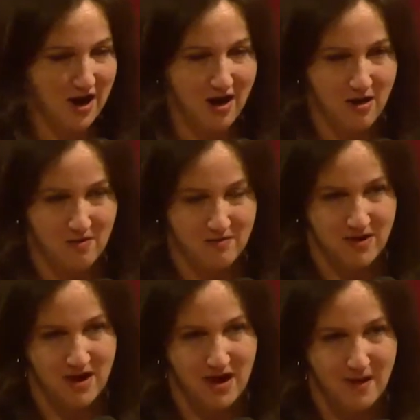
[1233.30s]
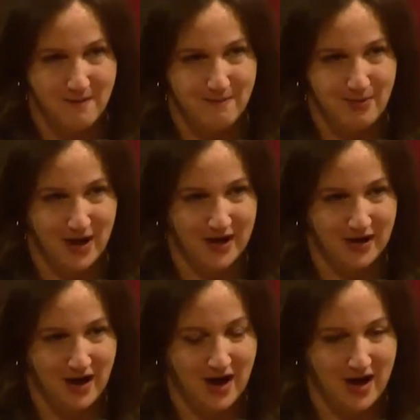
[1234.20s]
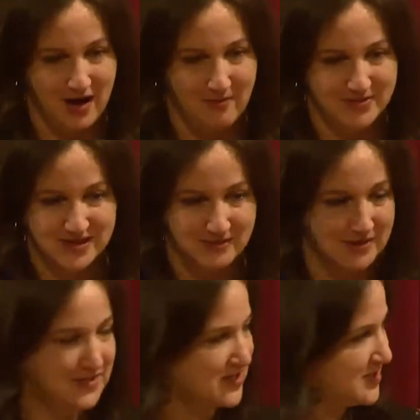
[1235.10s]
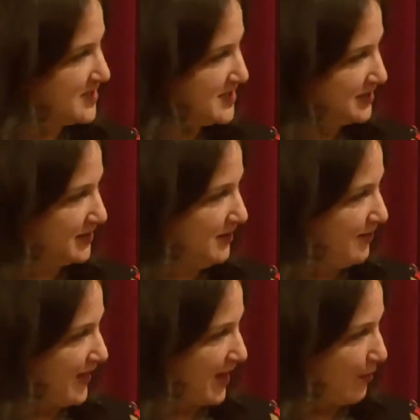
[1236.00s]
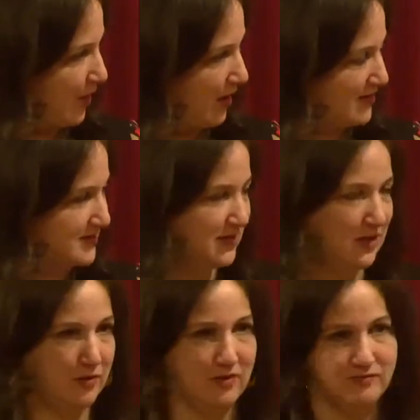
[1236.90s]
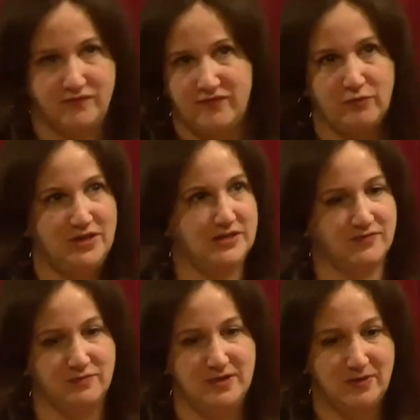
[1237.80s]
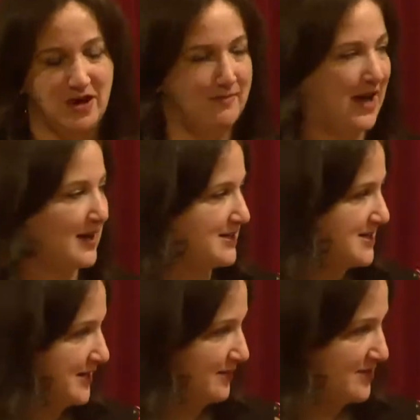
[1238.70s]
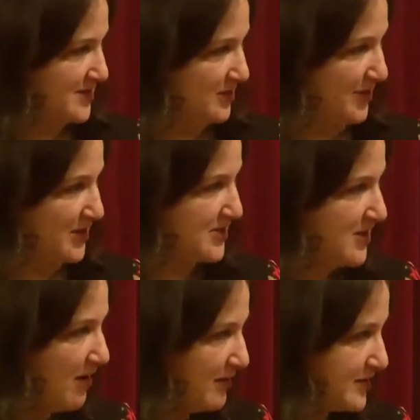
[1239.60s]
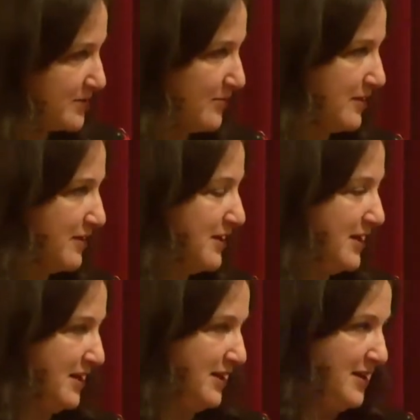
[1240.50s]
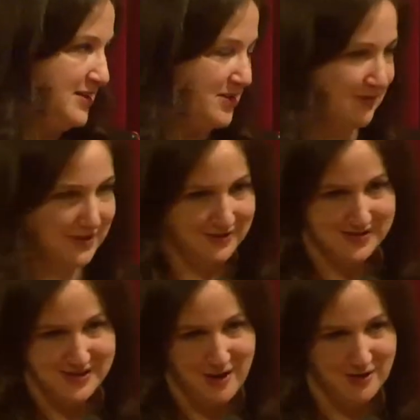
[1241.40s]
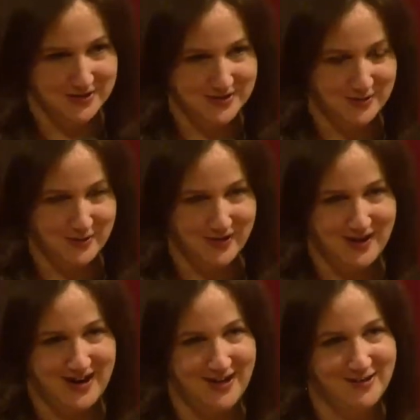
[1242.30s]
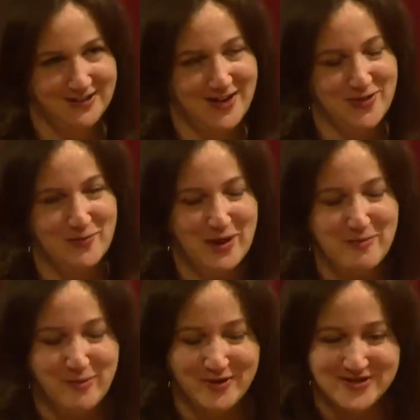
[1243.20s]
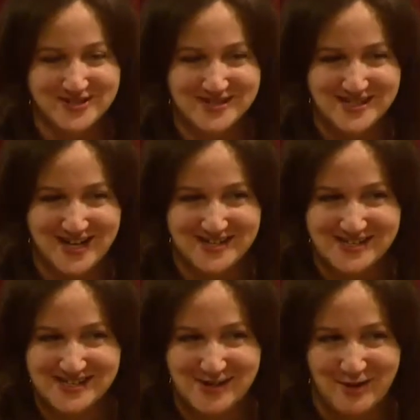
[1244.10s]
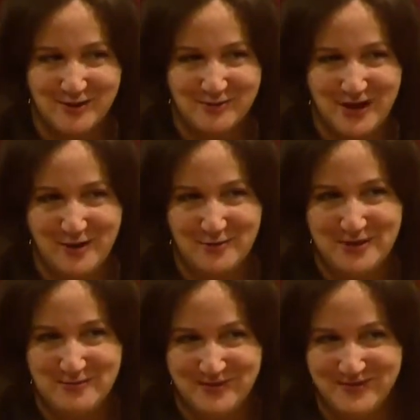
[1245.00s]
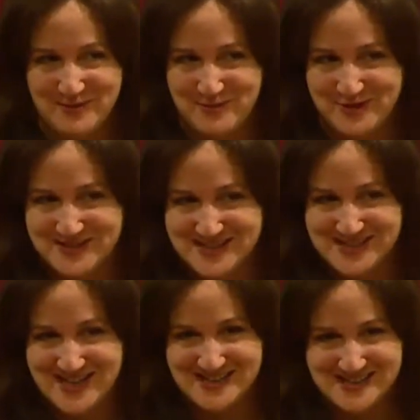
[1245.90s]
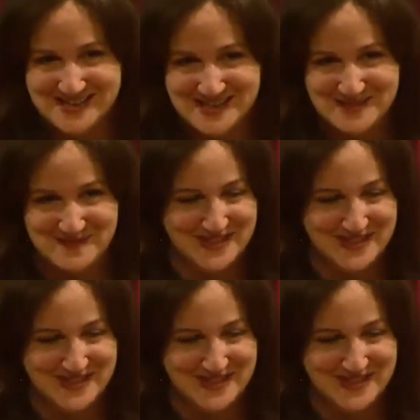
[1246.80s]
but sometimes it's just a little thing where, you know, three different people come back and say there's too much salt, or too little salt, or I hear a lot that my portion sizes aren't how people feel portion sizes should